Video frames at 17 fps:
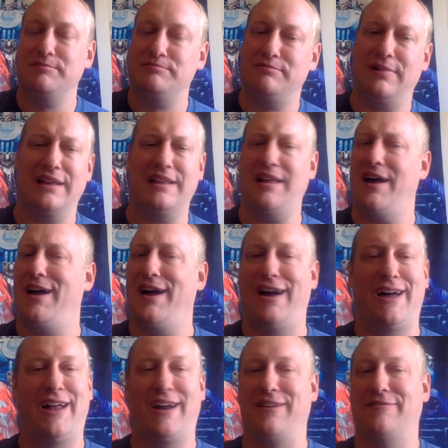But
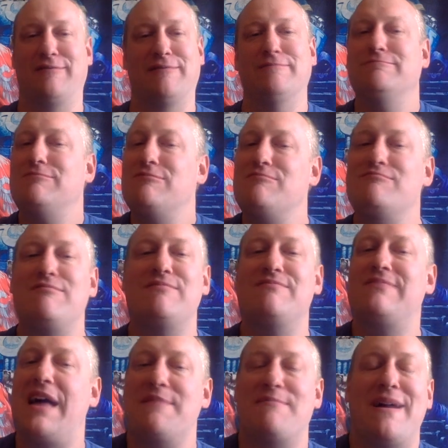I don't know.
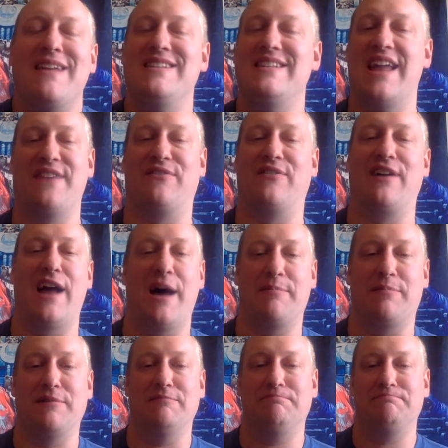That might never
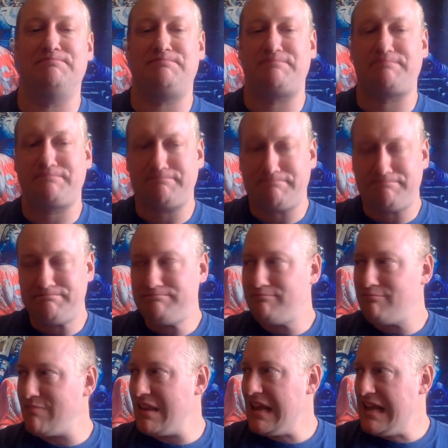happen.
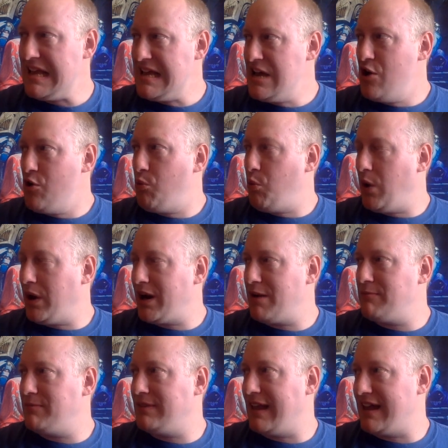What
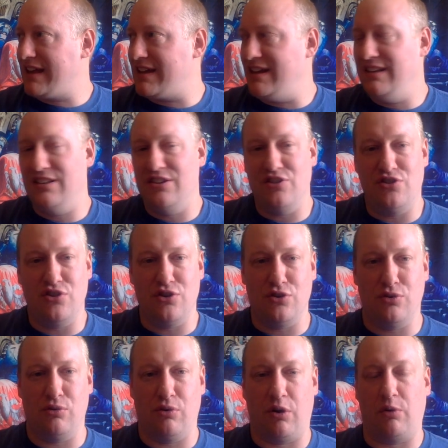I'm liking to
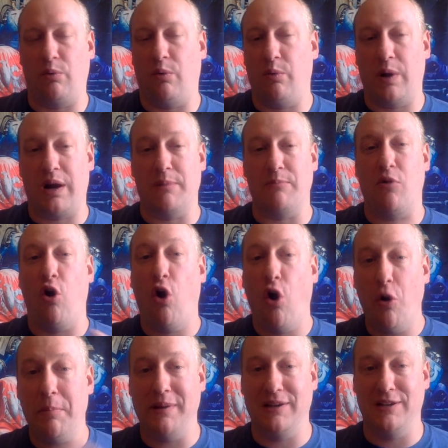do, or what I'm
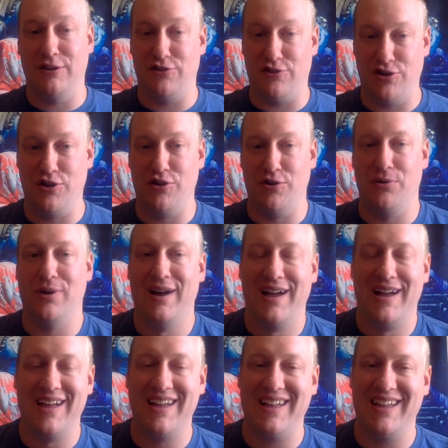hoping to do
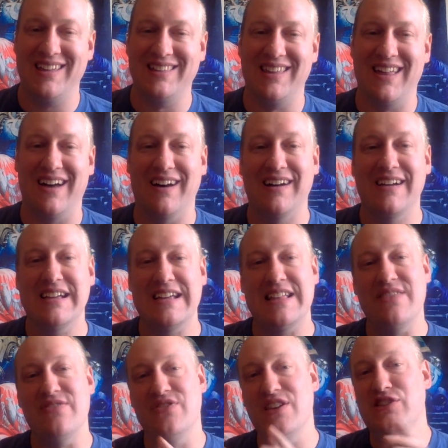in
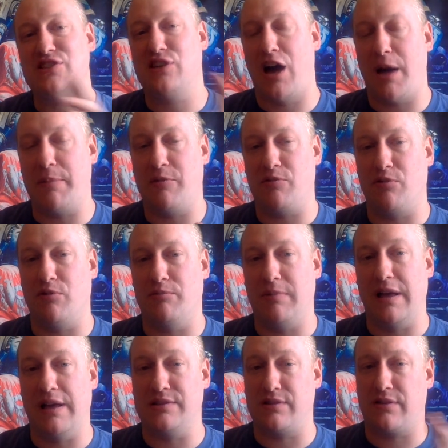this hobby room
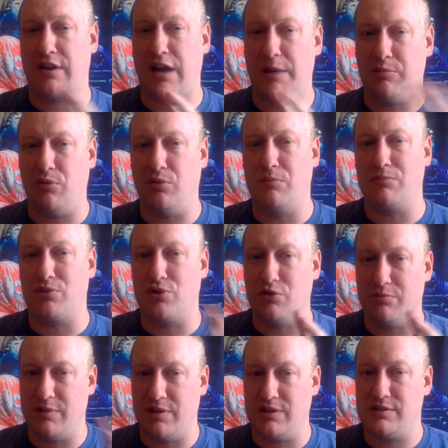as a couple
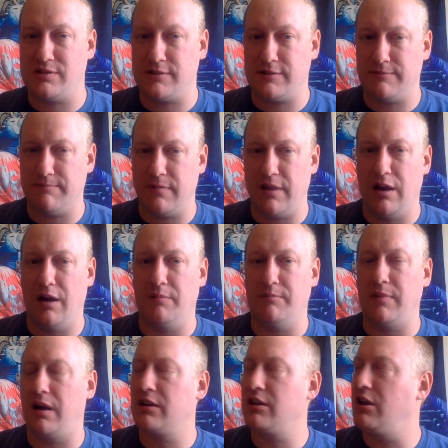improvements, I'm
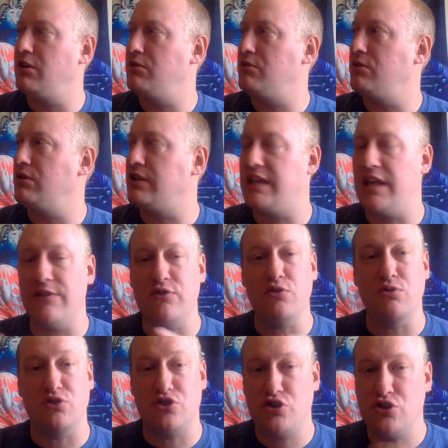going to give
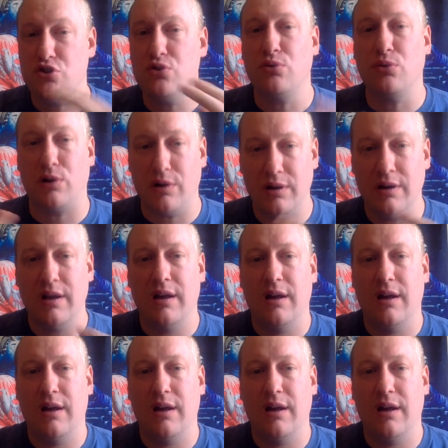you a tour